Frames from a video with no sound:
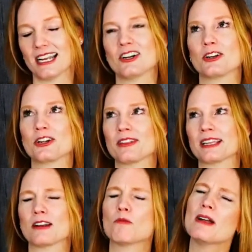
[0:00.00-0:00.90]
I know you're
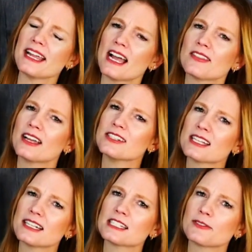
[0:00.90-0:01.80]
thinking, wait, I thought you
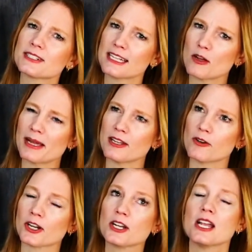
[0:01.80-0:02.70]
said it's for sale by
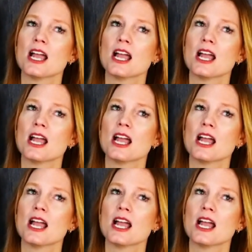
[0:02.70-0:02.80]
owner.